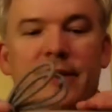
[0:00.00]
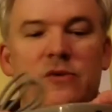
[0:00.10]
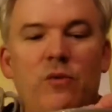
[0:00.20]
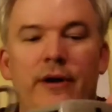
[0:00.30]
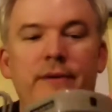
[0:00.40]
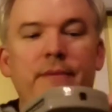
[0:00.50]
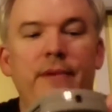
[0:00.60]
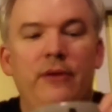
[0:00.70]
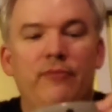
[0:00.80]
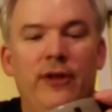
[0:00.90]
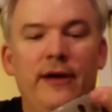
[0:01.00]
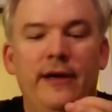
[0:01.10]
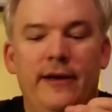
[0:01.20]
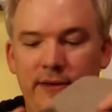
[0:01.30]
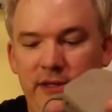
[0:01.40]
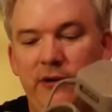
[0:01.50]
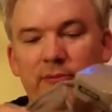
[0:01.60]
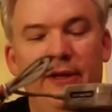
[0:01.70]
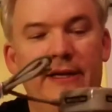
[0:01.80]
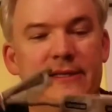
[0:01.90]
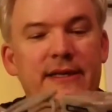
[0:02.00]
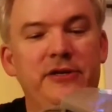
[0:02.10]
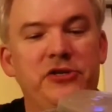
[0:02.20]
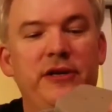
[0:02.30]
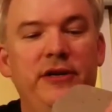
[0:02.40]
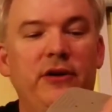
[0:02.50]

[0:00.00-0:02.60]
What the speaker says: This one you plug into your PlayStation,